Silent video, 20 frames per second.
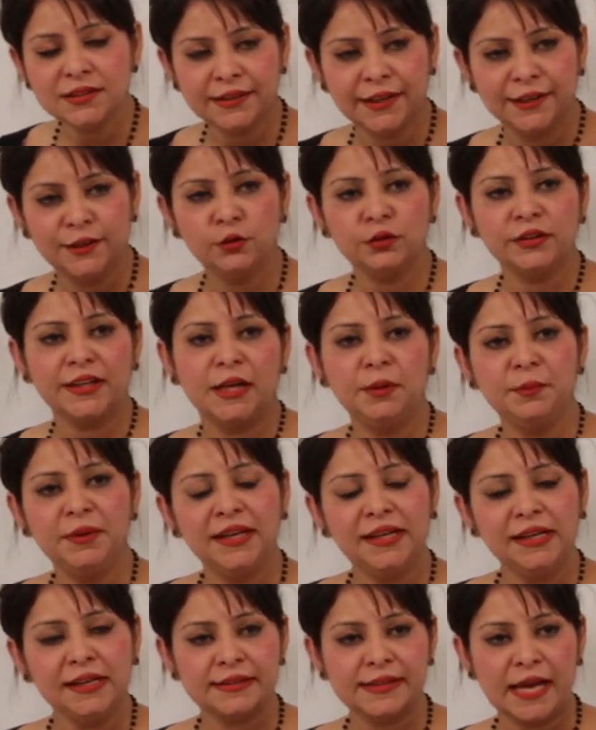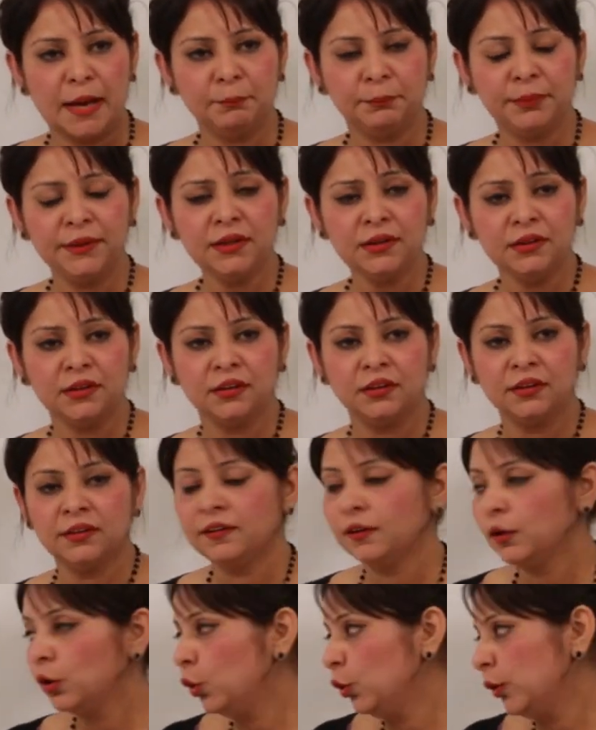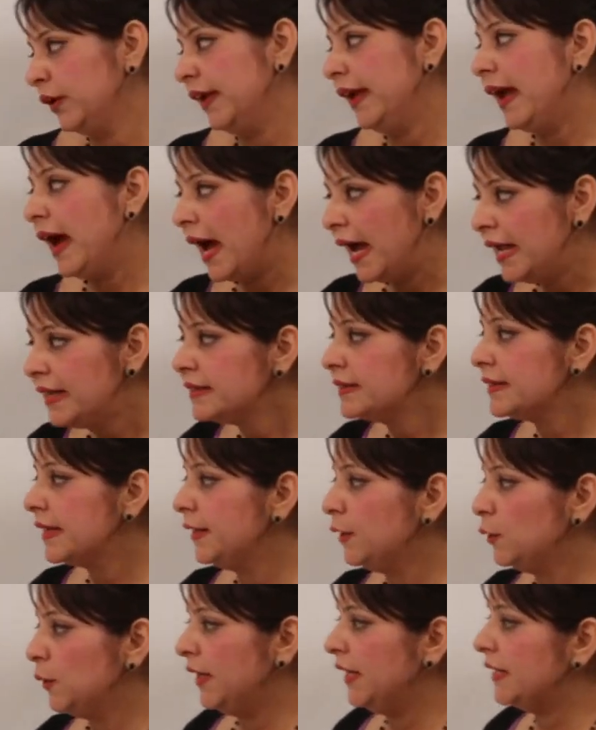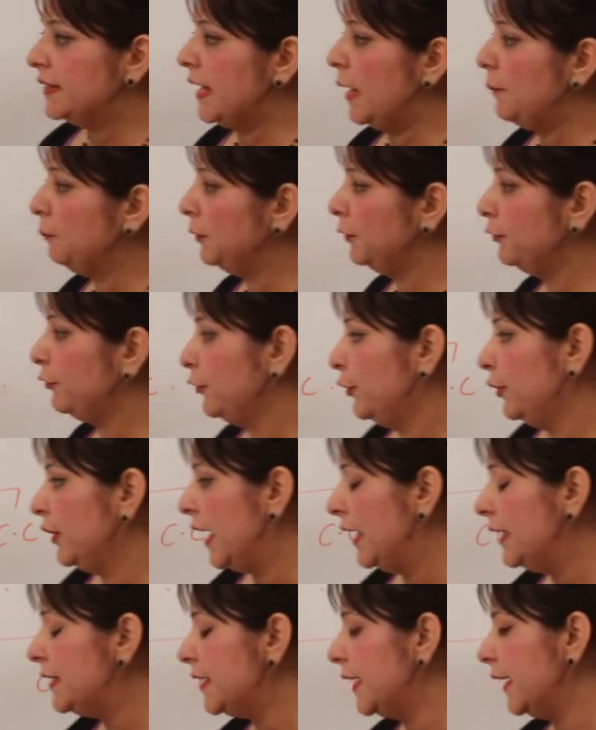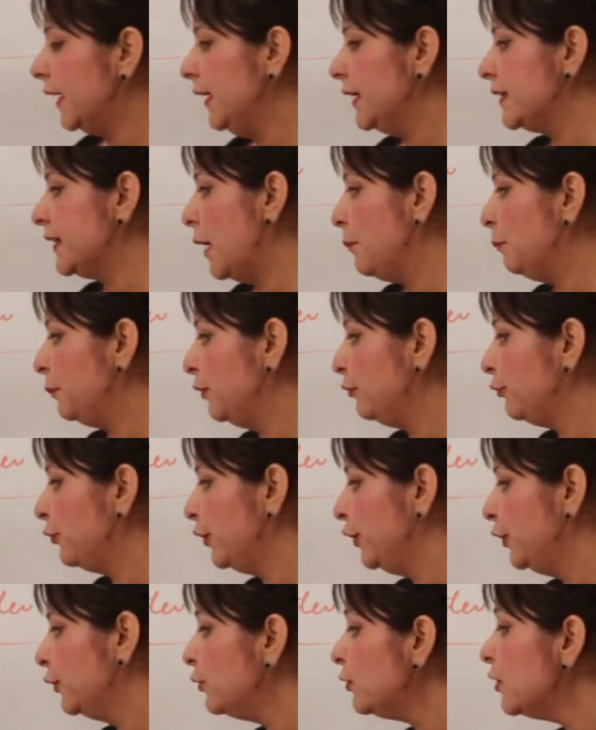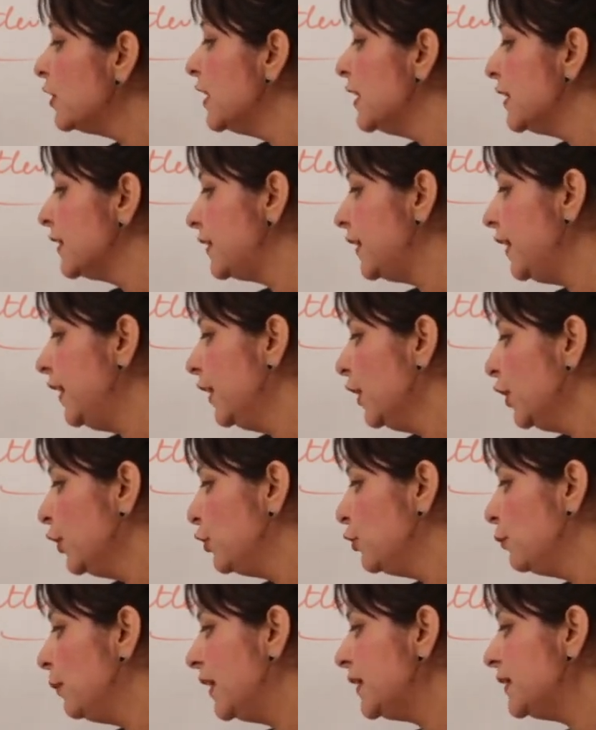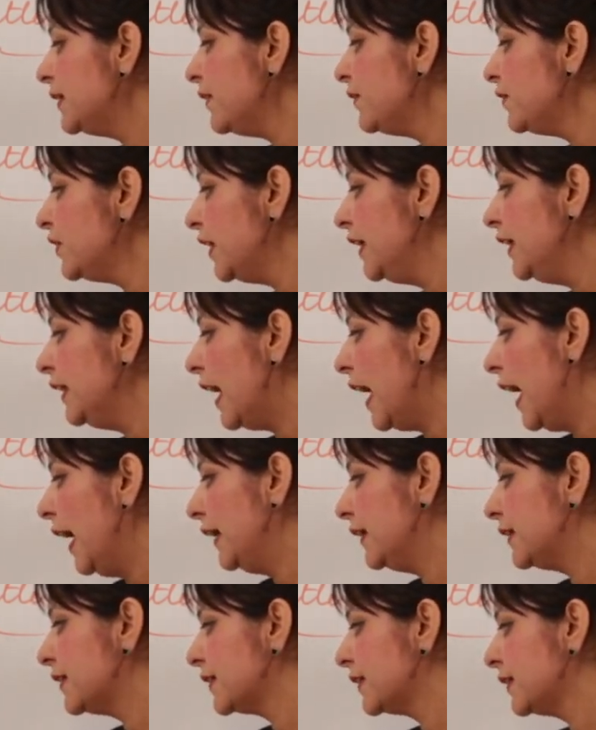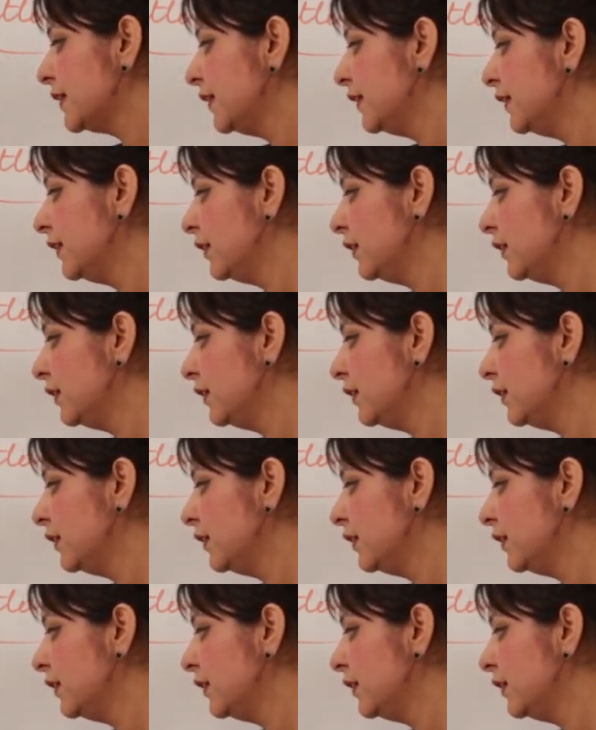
Can you tell me an example? Okay, I'll take an example for you. See, you must have seen ice.